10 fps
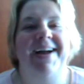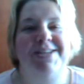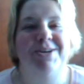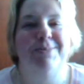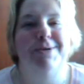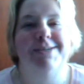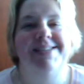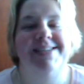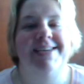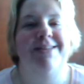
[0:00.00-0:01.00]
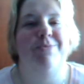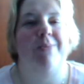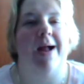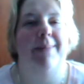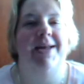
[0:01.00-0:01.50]
Hi tubers,
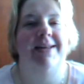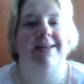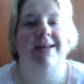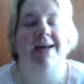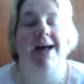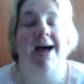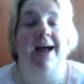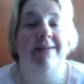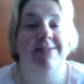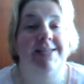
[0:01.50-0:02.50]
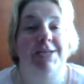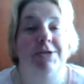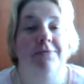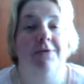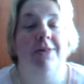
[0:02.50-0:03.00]
it's Robin. I haven't
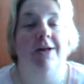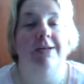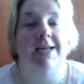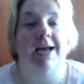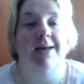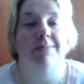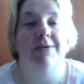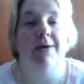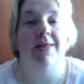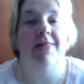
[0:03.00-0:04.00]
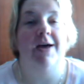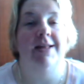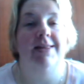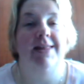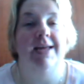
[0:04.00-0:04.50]
seen you for a long time, so I
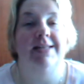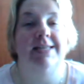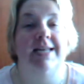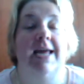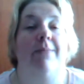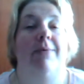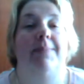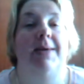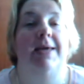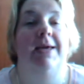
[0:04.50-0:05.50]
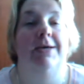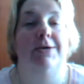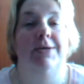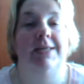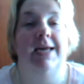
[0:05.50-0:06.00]
thought that today would be a
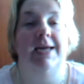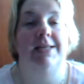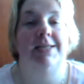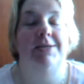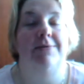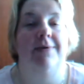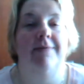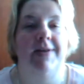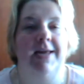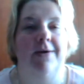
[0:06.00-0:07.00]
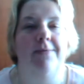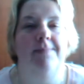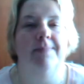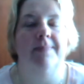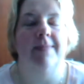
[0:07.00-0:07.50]
good day to do a
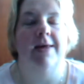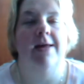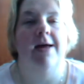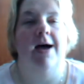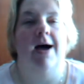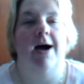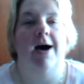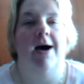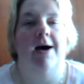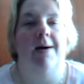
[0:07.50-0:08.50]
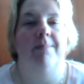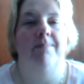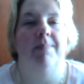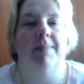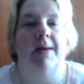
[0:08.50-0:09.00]
video. I'm
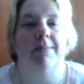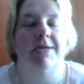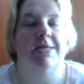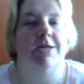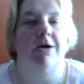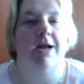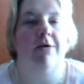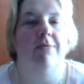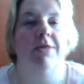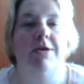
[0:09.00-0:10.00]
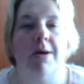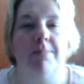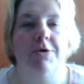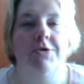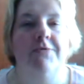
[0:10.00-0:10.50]
going to start out with
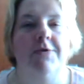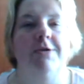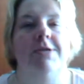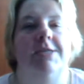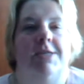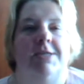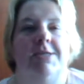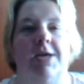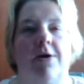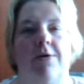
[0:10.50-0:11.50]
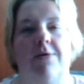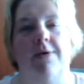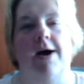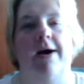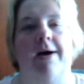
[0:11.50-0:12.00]
numbers first, so